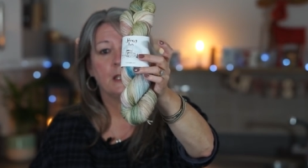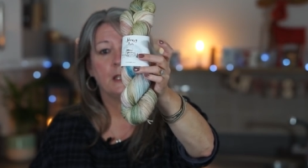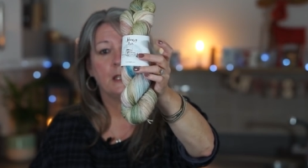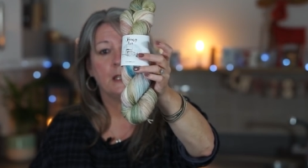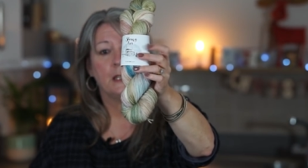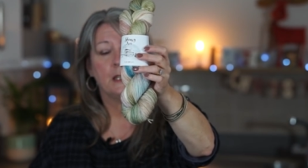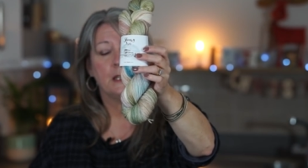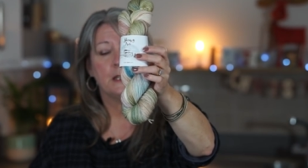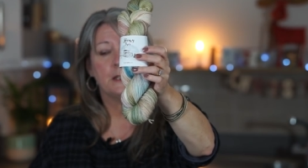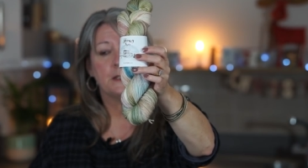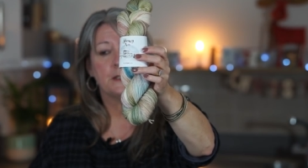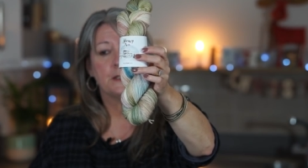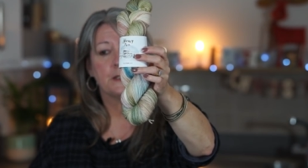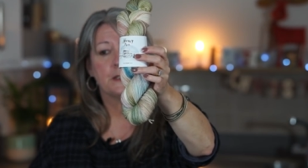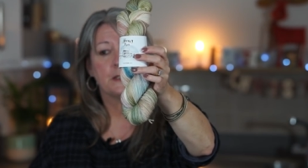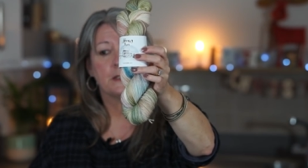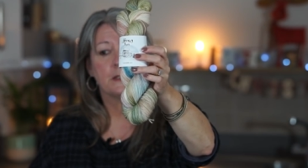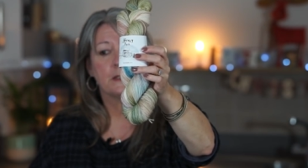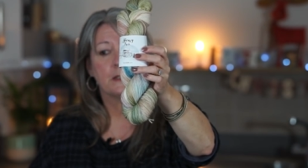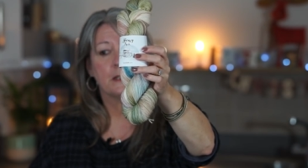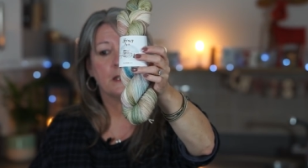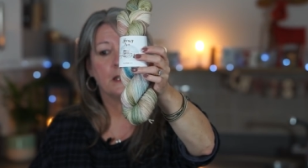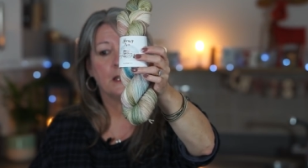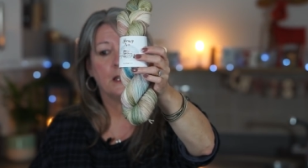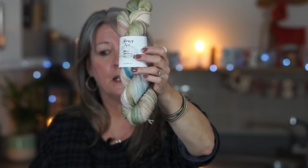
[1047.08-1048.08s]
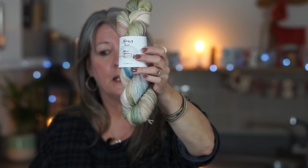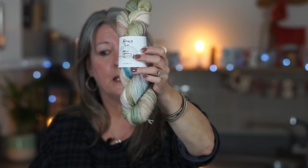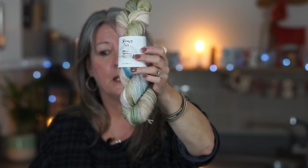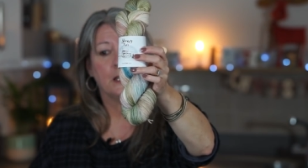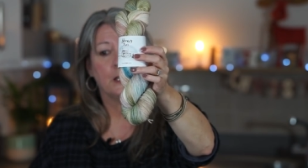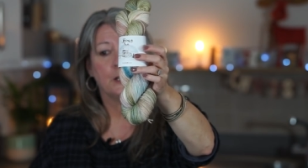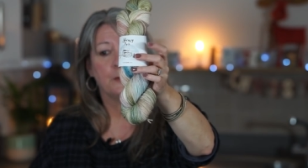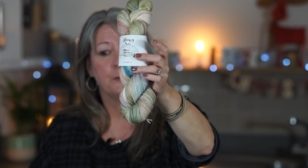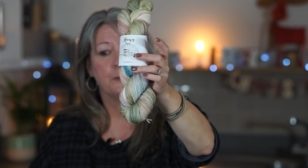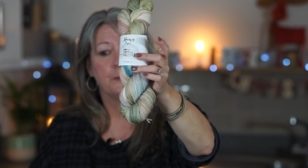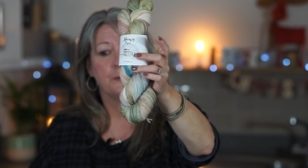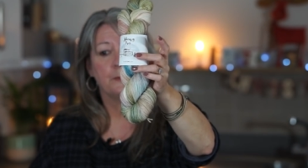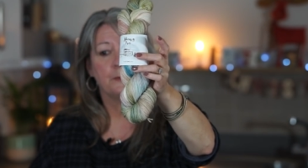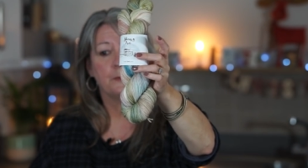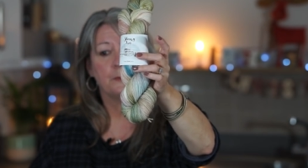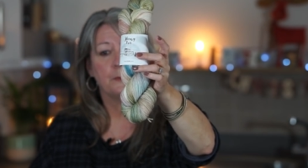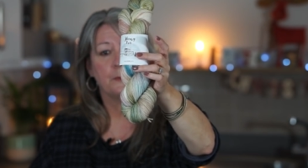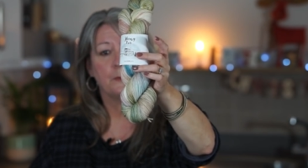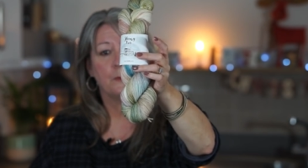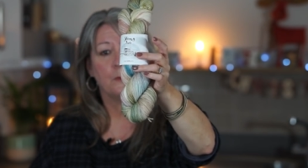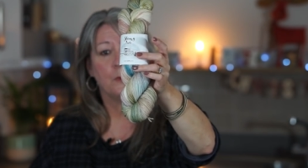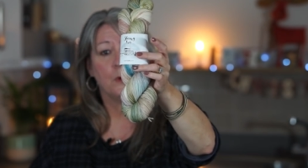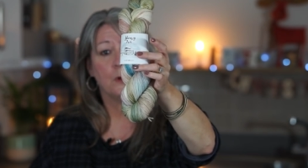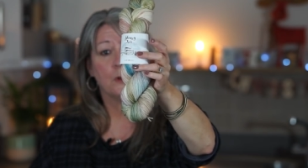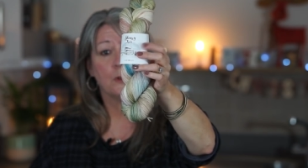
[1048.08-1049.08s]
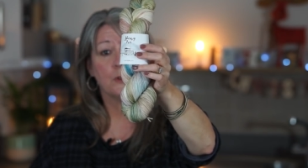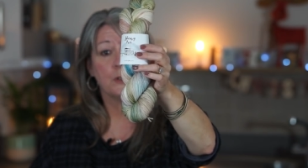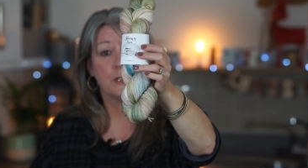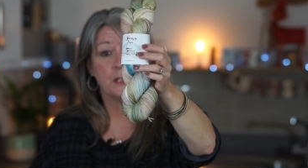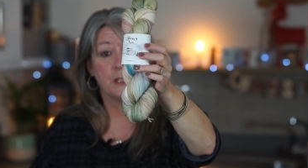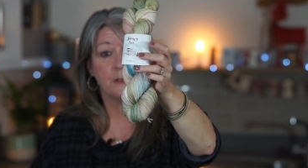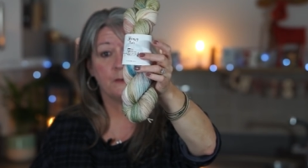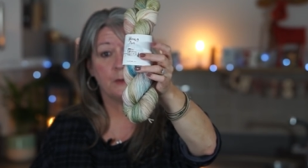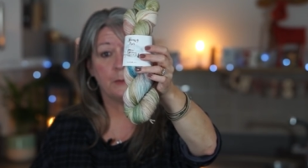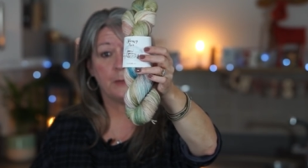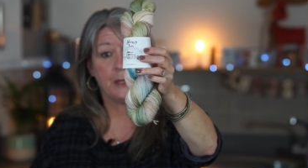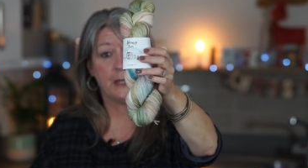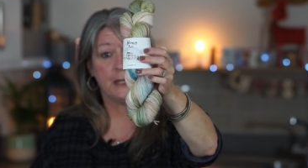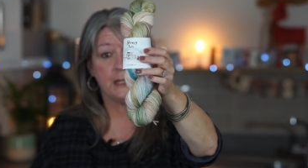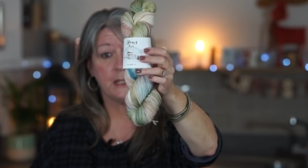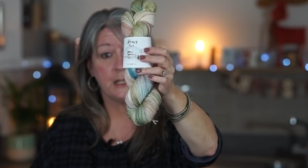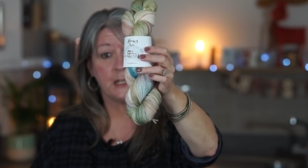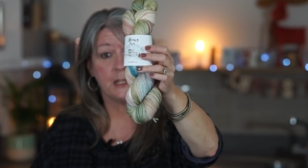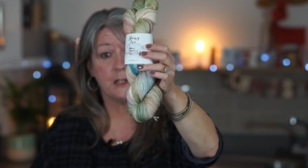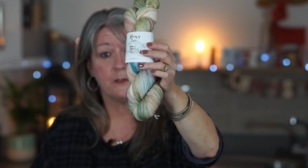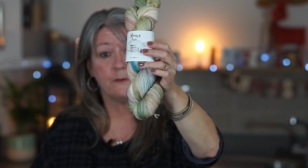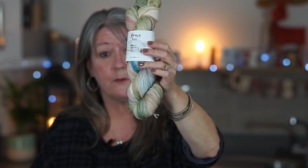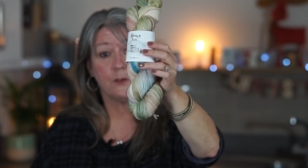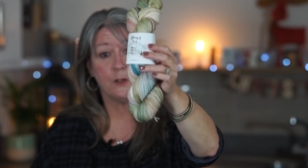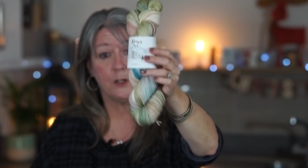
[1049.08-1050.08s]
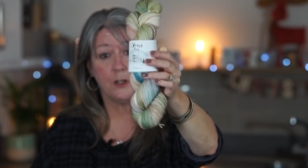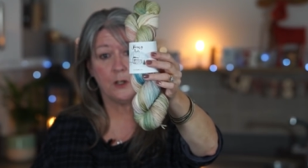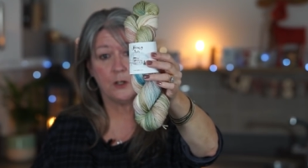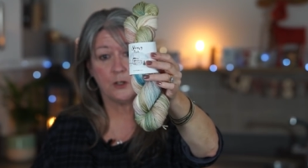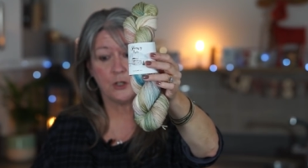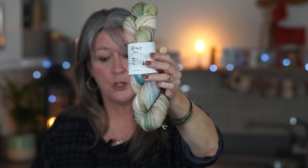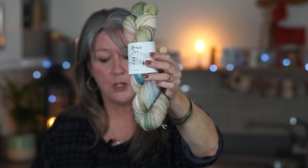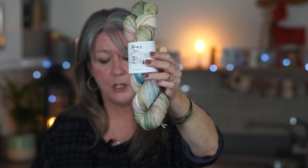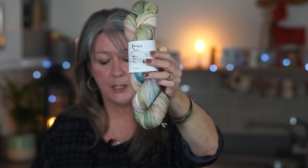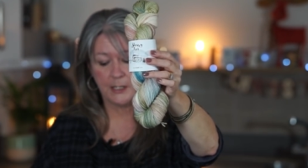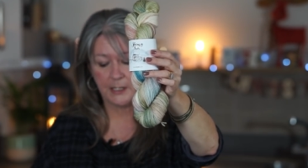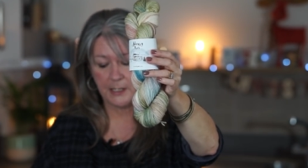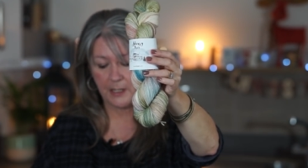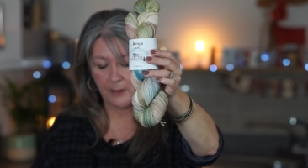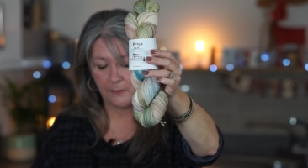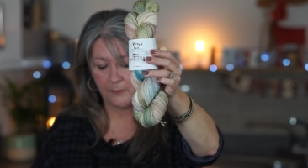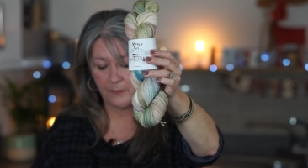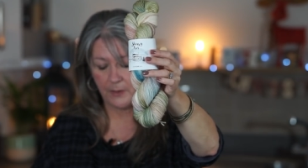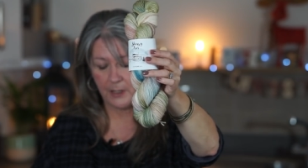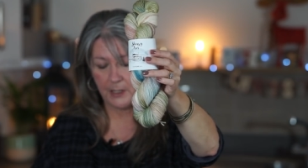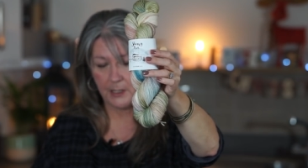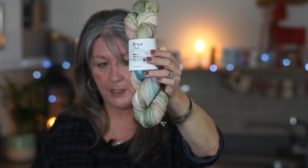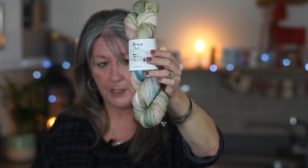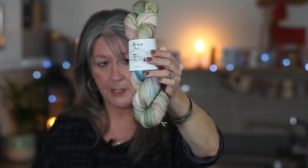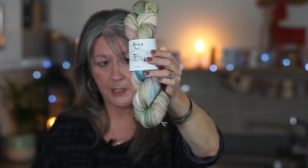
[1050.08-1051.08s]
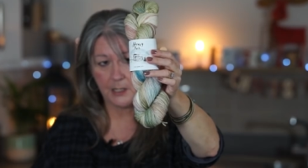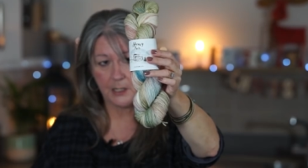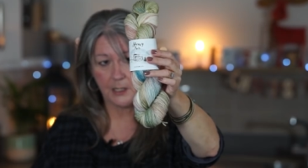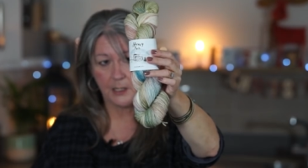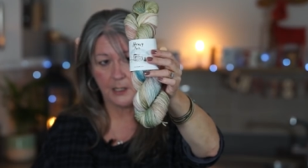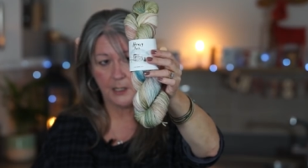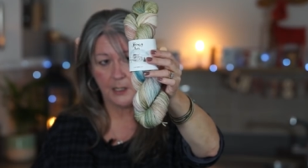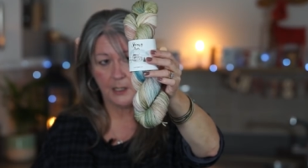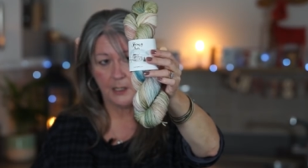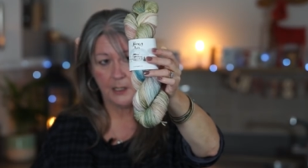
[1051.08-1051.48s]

is what Christopher painted for last year's advent.